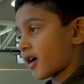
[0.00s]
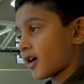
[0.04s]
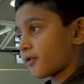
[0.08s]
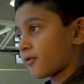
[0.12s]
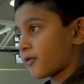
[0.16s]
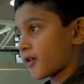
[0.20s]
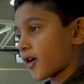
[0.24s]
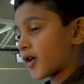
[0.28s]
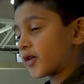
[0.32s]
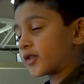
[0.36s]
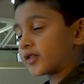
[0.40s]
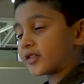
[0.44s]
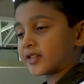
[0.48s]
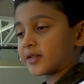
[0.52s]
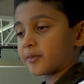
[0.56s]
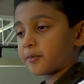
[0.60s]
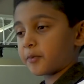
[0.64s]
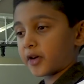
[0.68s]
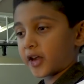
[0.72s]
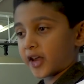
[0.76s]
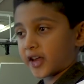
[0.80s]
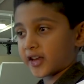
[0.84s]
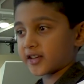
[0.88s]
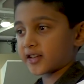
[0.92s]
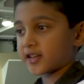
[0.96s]
I found
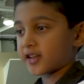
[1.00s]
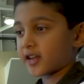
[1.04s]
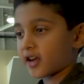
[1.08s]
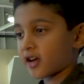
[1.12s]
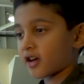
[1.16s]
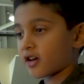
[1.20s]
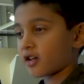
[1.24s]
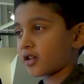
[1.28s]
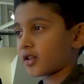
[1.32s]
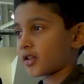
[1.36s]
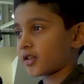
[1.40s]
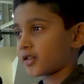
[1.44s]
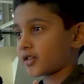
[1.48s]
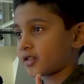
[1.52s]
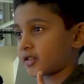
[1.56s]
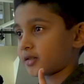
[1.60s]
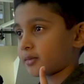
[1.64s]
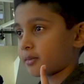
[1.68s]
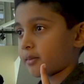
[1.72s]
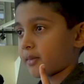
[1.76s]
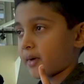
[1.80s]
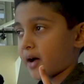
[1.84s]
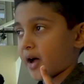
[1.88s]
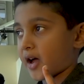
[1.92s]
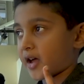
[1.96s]
springtails,
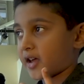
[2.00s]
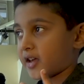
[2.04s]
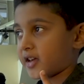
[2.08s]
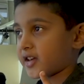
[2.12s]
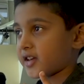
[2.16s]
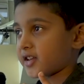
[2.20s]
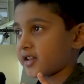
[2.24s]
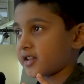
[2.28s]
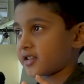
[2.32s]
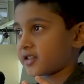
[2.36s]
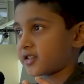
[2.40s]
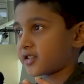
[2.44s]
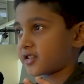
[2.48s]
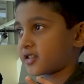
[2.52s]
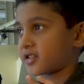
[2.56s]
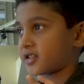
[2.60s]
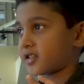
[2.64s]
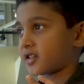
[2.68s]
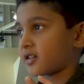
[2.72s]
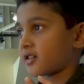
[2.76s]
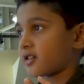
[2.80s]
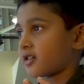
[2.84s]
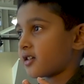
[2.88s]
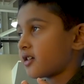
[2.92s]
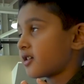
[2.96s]
mites,
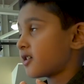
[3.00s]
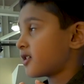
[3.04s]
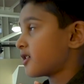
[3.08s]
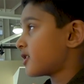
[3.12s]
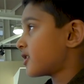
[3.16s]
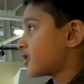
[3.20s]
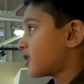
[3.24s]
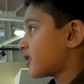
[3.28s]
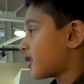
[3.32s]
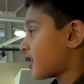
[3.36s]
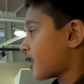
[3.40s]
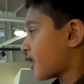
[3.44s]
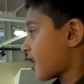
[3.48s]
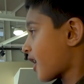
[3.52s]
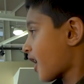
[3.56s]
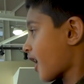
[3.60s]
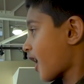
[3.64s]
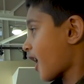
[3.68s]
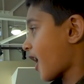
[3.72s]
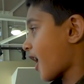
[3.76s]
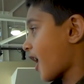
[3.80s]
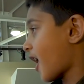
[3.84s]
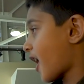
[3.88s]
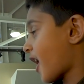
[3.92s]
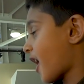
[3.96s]

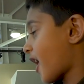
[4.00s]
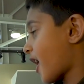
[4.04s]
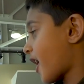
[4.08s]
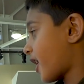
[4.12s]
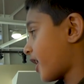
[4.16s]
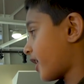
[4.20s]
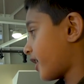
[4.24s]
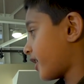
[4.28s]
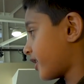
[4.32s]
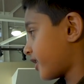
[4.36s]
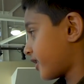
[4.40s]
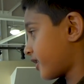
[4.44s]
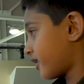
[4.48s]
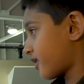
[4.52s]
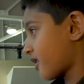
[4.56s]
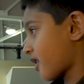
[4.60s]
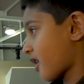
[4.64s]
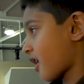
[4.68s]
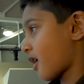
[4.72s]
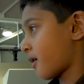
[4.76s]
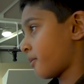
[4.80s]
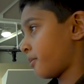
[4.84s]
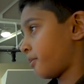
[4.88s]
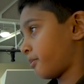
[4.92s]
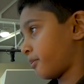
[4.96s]
and
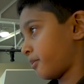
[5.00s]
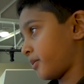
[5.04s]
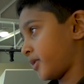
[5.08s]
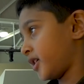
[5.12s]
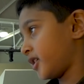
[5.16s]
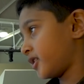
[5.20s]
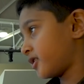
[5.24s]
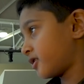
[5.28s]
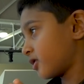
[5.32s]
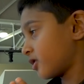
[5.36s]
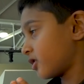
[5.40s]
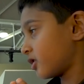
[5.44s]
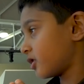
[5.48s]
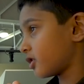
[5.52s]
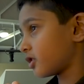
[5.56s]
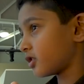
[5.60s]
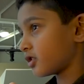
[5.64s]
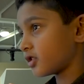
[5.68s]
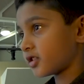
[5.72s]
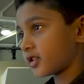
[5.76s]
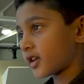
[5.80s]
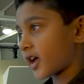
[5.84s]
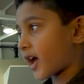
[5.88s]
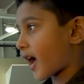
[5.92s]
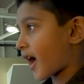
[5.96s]
um,
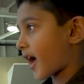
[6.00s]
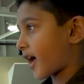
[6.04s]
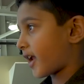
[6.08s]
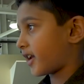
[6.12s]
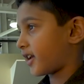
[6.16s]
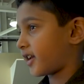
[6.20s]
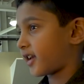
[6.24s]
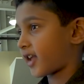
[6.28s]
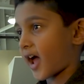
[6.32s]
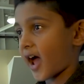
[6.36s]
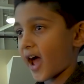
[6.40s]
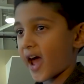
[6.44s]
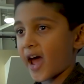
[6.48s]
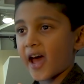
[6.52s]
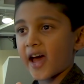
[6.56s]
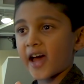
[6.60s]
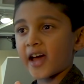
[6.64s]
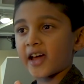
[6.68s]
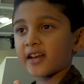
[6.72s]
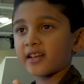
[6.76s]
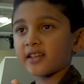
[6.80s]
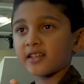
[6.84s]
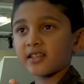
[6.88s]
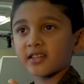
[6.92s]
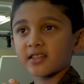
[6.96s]
beetles, and
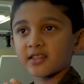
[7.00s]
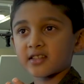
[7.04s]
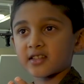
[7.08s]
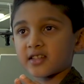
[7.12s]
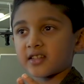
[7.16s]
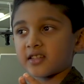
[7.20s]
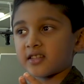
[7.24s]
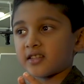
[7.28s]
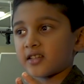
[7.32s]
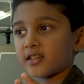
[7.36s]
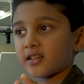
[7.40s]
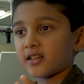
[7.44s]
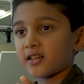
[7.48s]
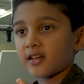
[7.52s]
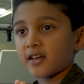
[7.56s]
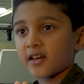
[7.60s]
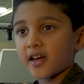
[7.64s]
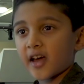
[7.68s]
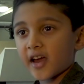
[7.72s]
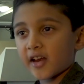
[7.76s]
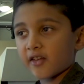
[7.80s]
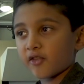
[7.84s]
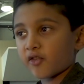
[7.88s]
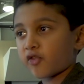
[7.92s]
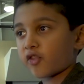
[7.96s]
ants,
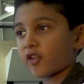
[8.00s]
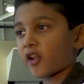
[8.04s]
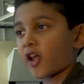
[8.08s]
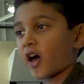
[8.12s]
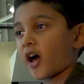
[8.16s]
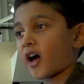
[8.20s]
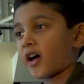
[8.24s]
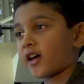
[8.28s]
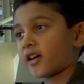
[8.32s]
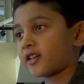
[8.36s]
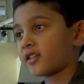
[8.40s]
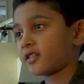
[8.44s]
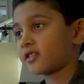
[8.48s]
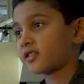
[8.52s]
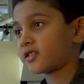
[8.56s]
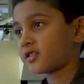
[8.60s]
and flies.